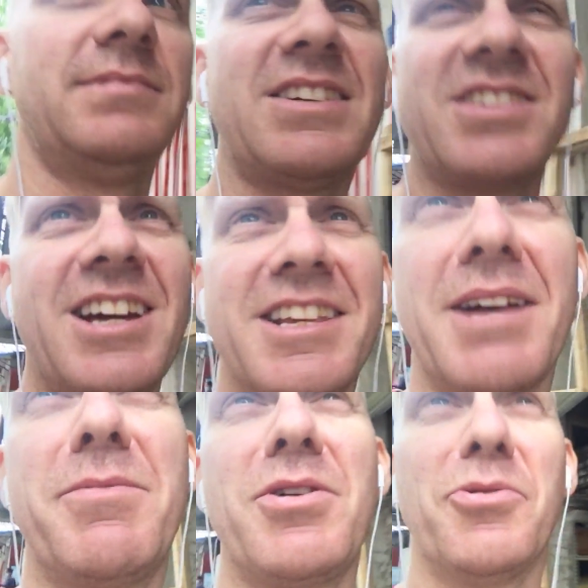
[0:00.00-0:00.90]
actually, I think
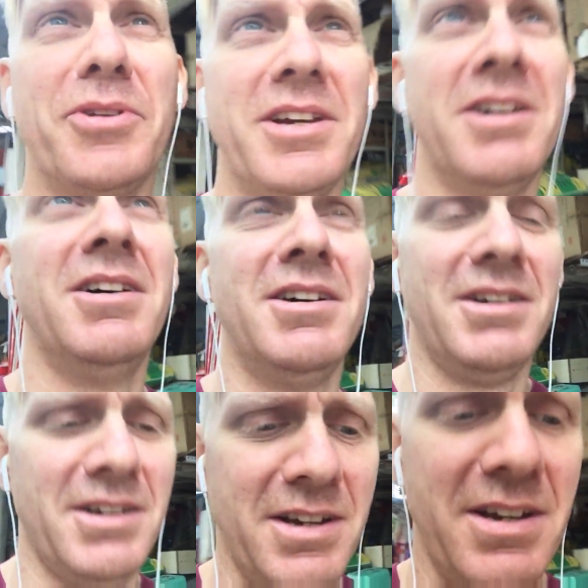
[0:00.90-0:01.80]
I'm the only
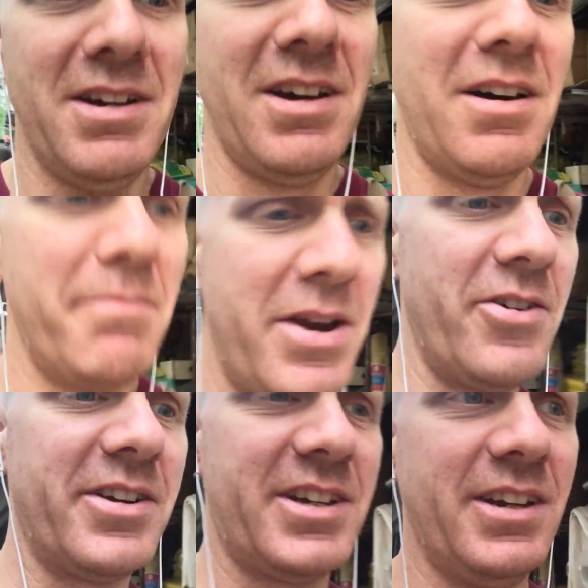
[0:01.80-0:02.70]

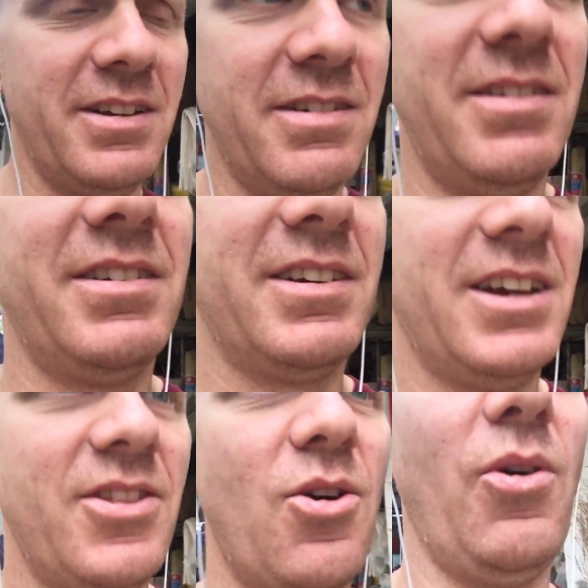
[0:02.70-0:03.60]
American
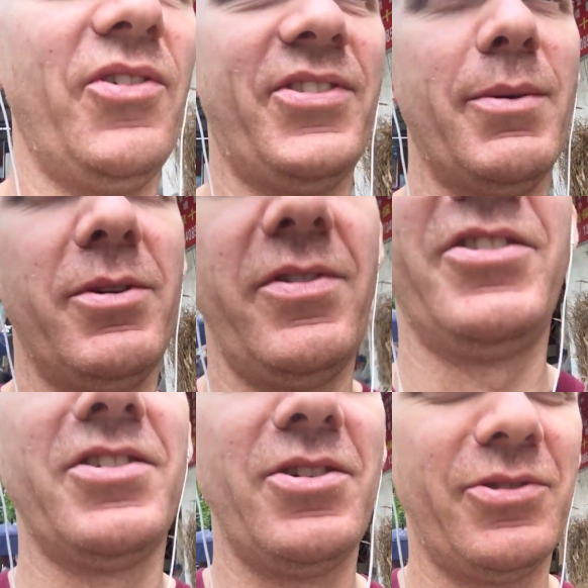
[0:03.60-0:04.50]
in the whole
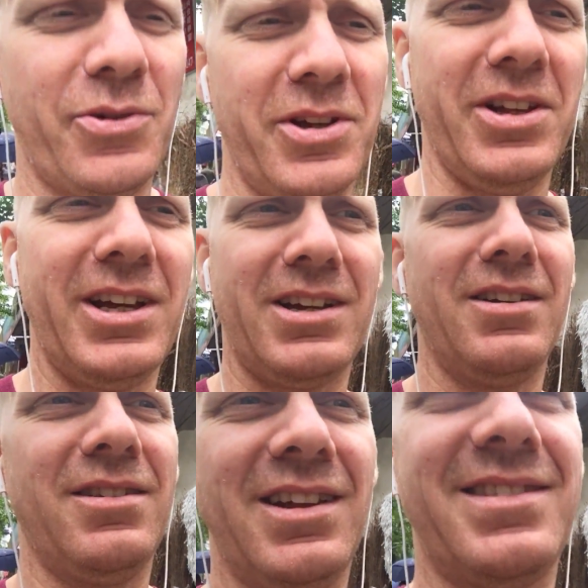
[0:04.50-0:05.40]
subdivision. There's only like
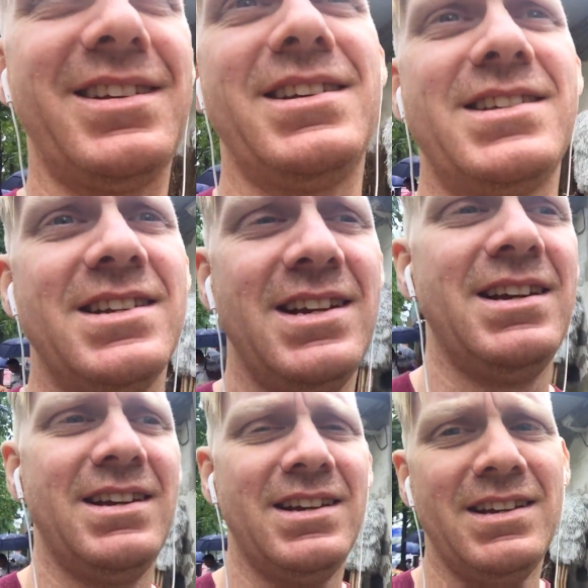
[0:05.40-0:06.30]
less than
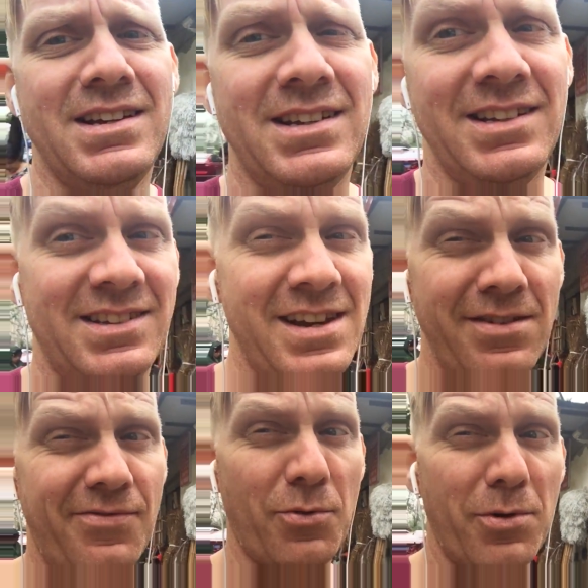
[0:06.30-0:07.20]

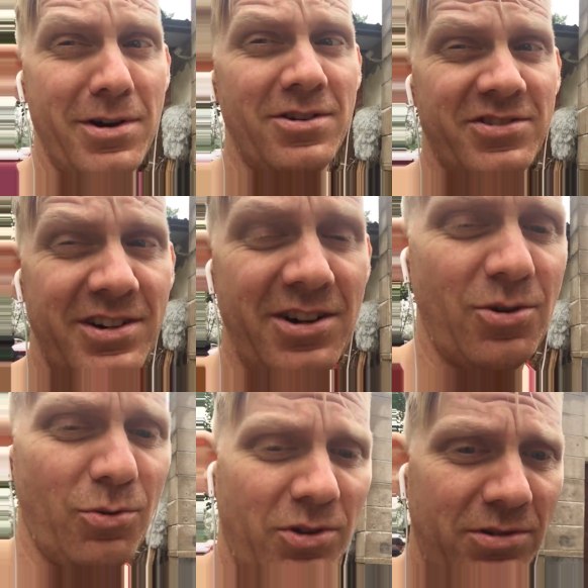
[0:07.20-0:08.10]
10 foreigners in our
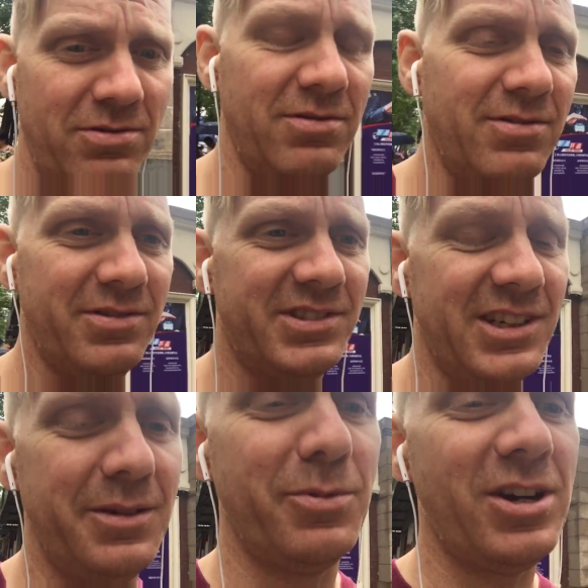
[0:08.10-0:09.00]
whole
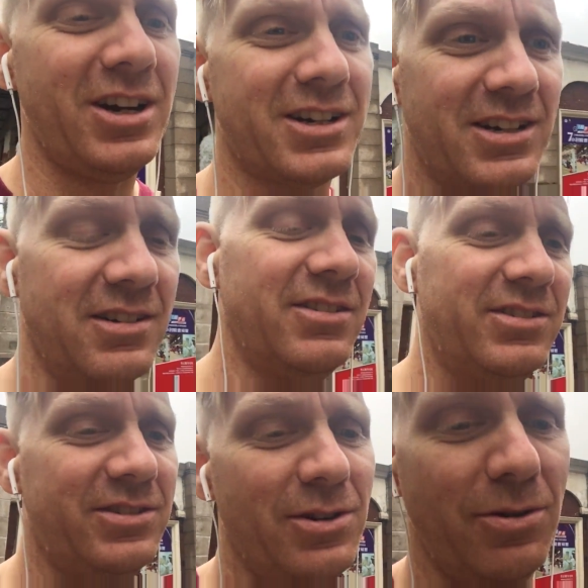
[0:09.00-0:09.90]
city block.
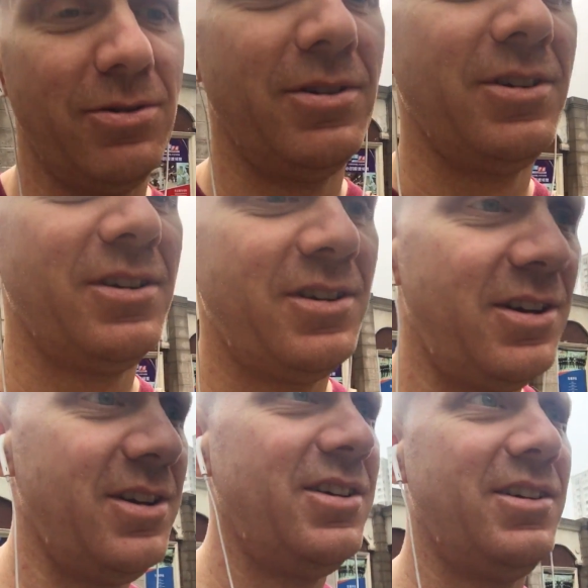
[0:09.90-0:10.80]
So,
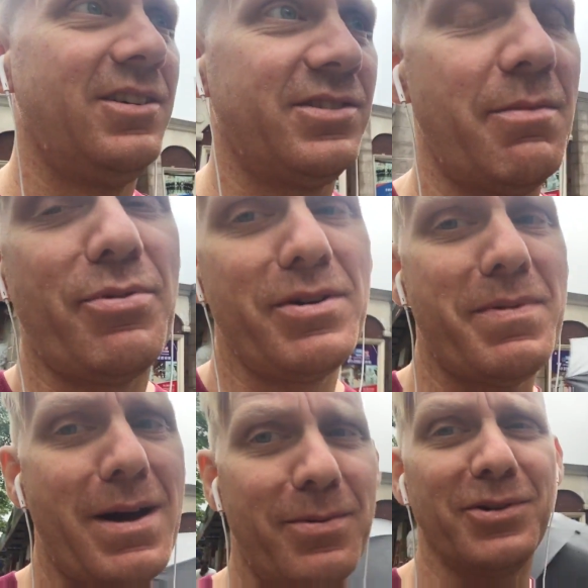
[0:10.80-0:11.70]
so I'm pretty
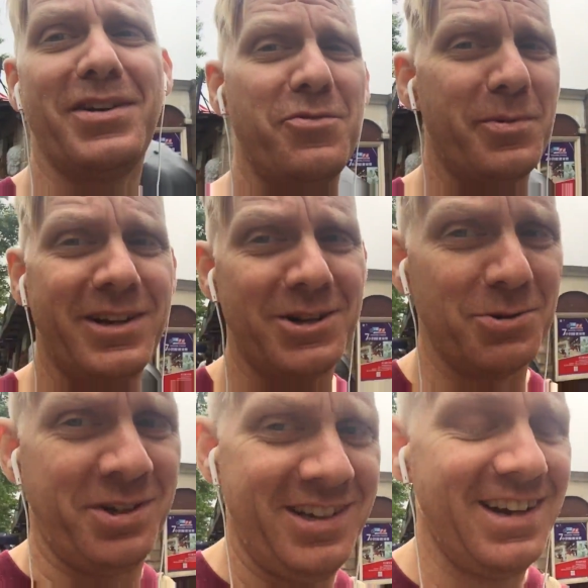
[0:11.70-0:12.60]
popular. Everybody knows.